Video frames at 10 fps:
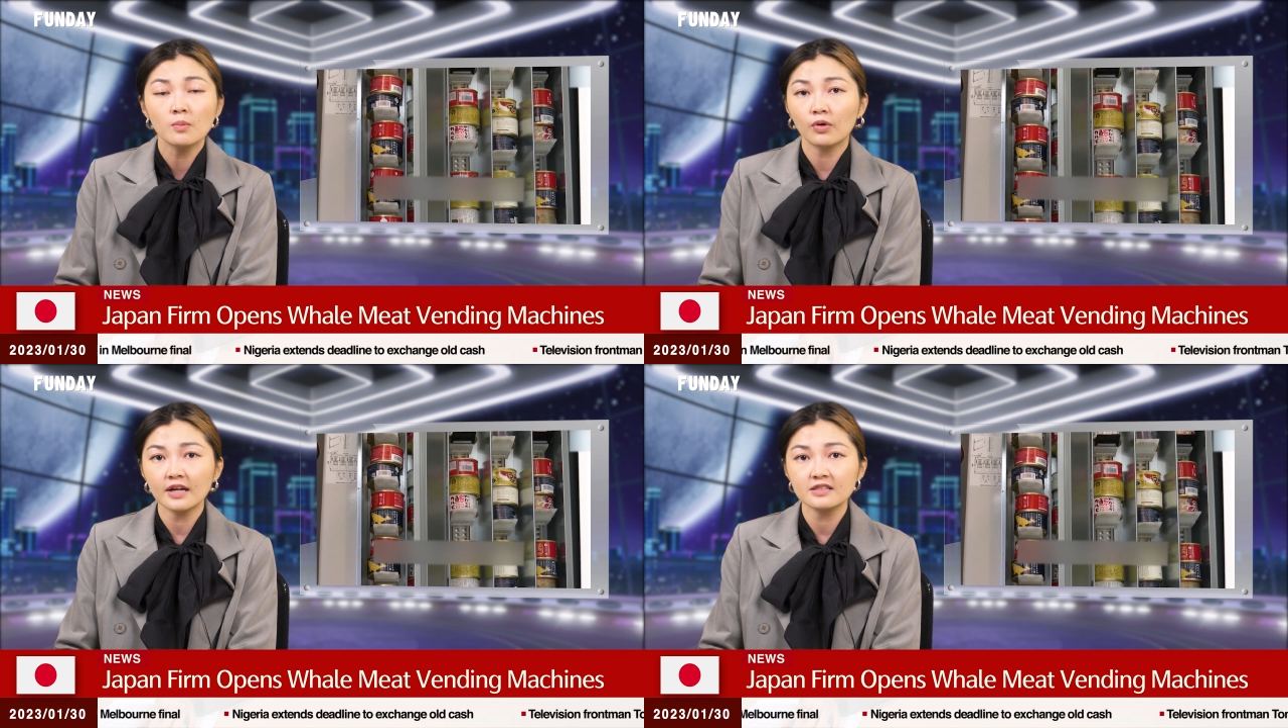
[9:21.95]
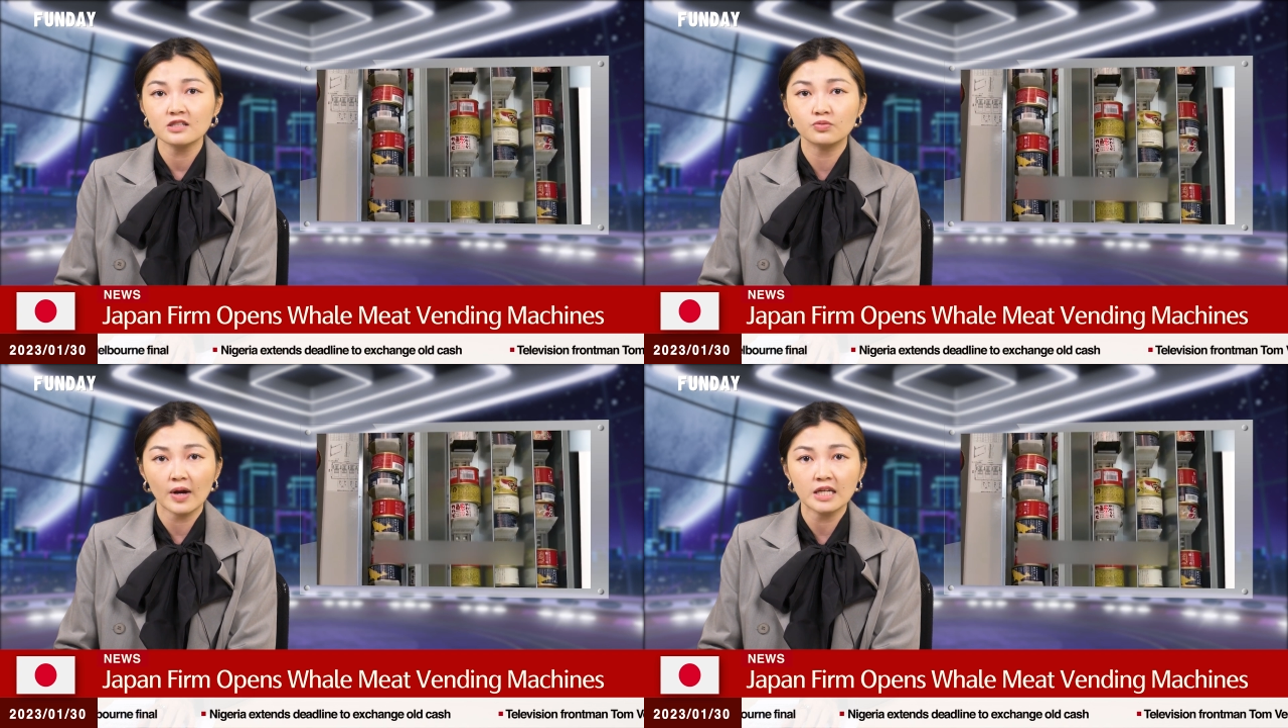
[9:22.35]

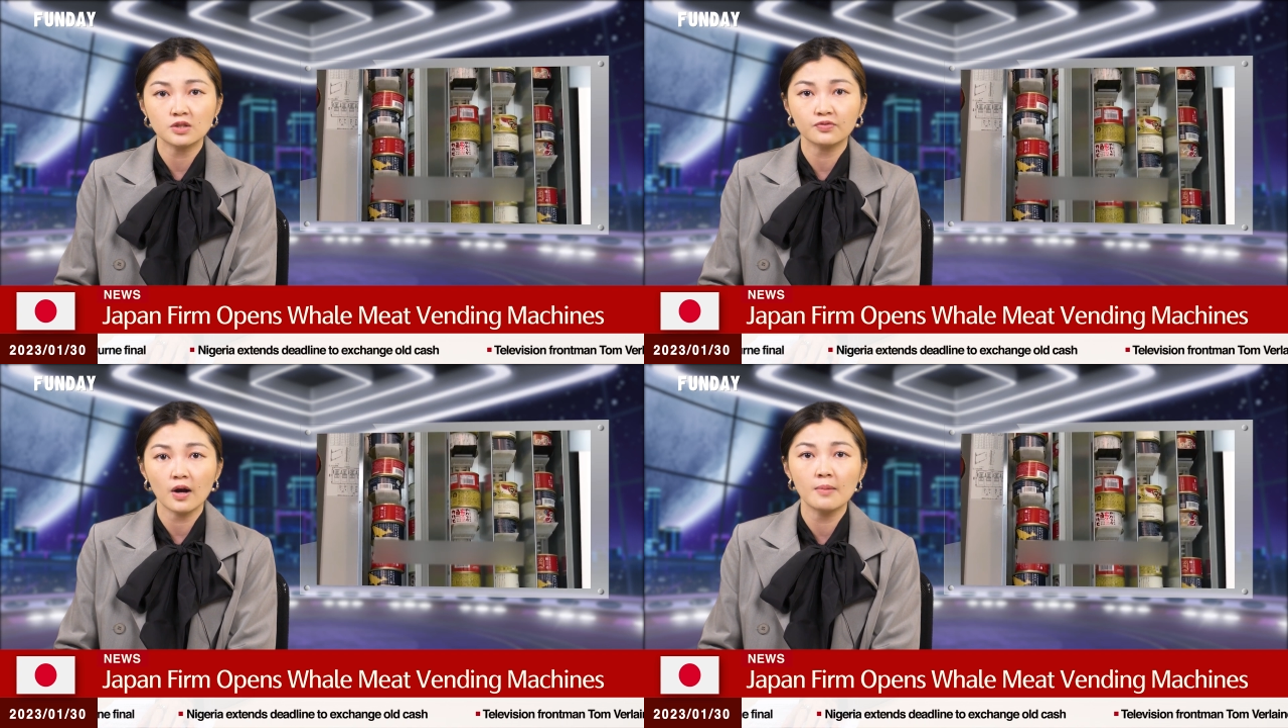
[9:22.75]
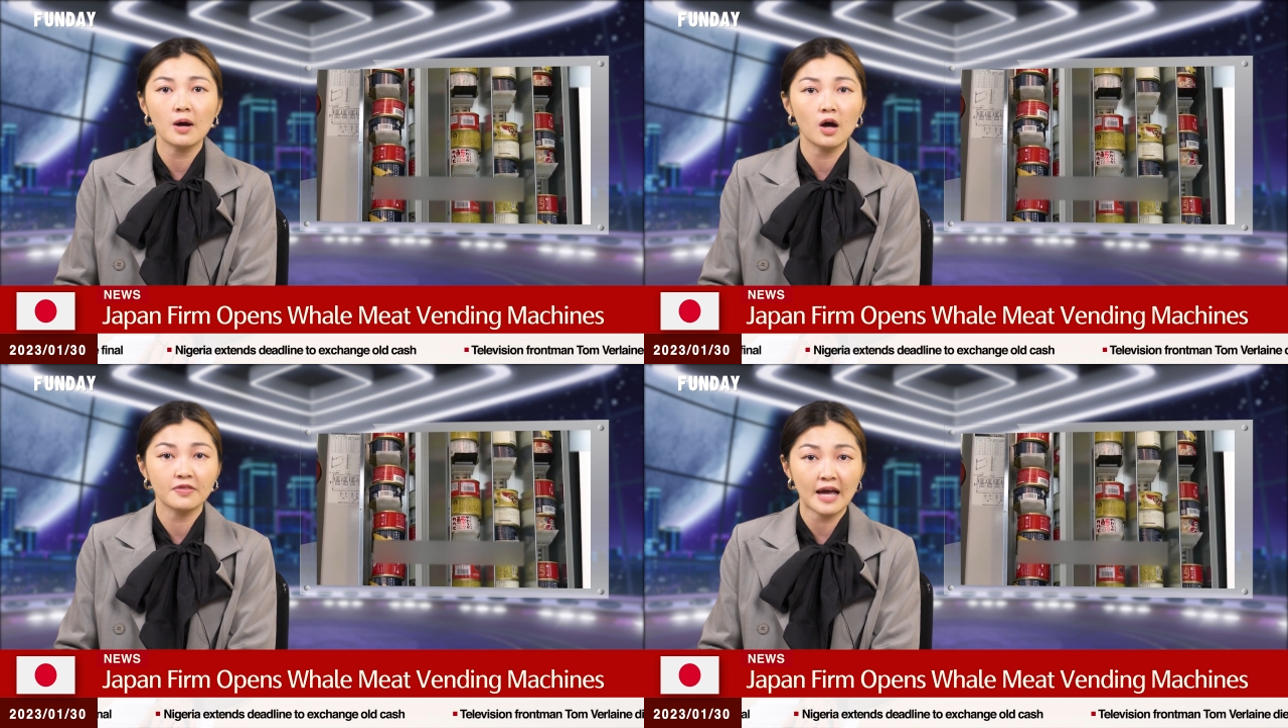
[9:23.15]
Prices range from
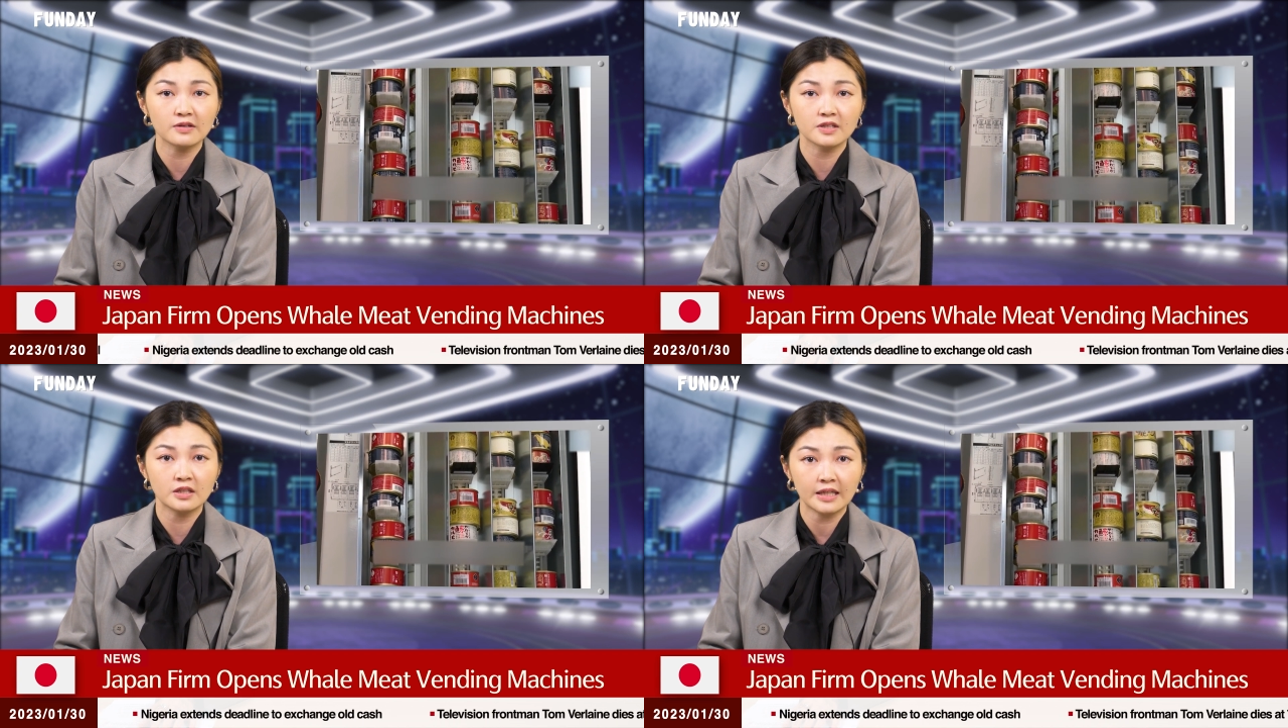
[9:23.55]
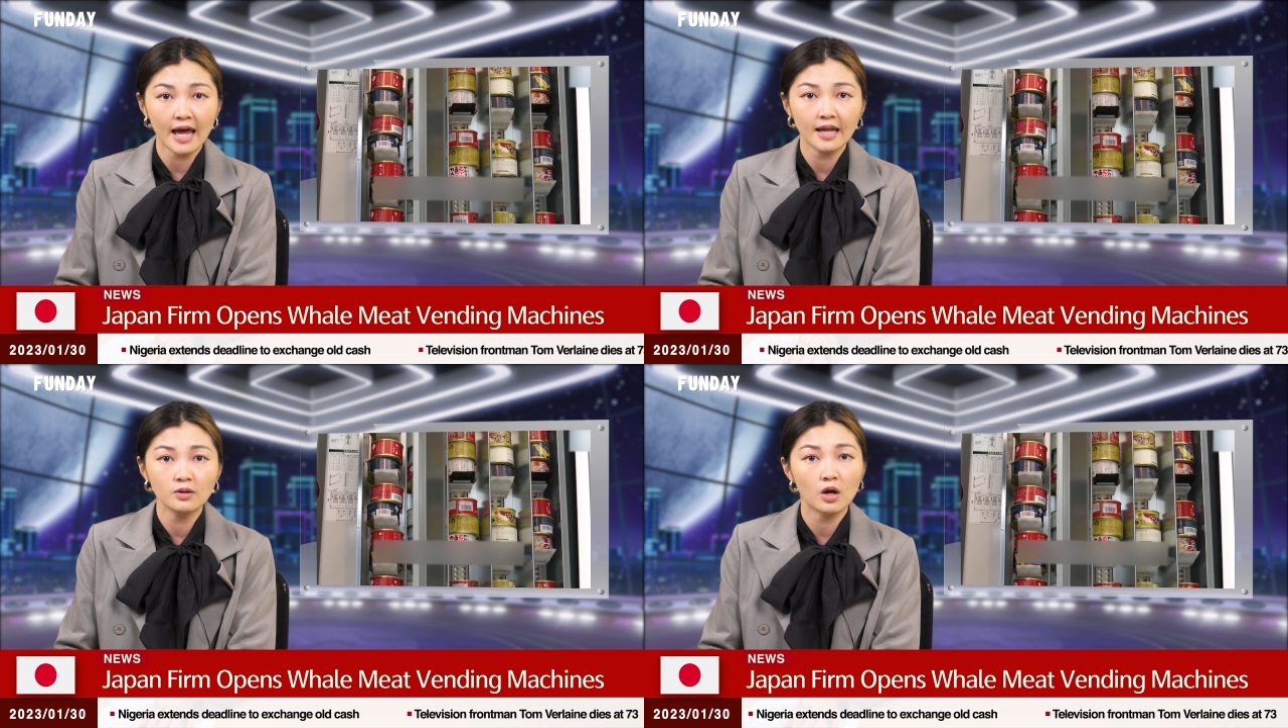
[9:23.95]
1,000
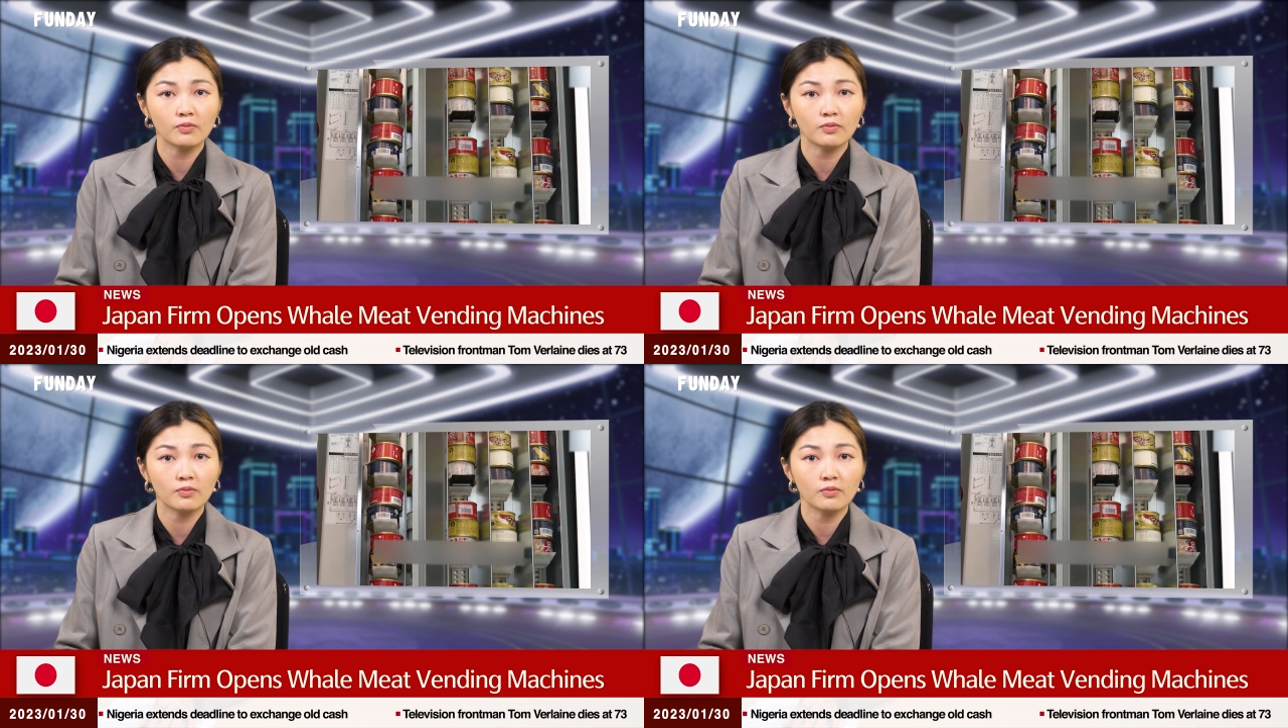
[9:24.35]
yen,